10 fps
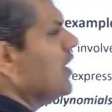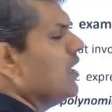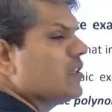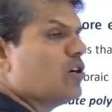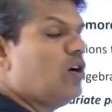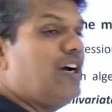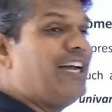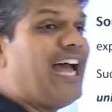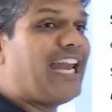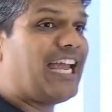so
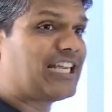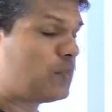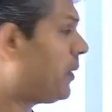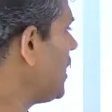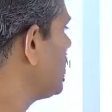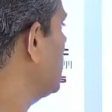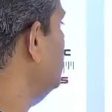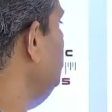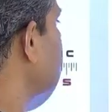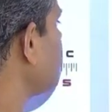an expression,
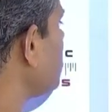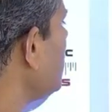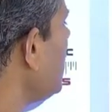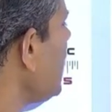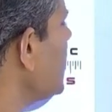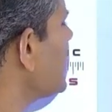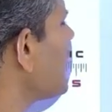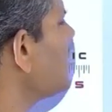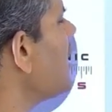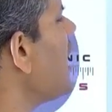
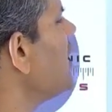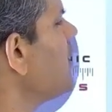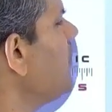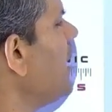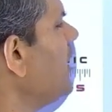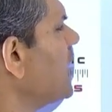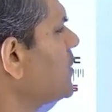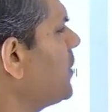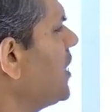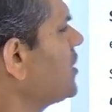such an algebraic
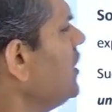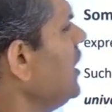expression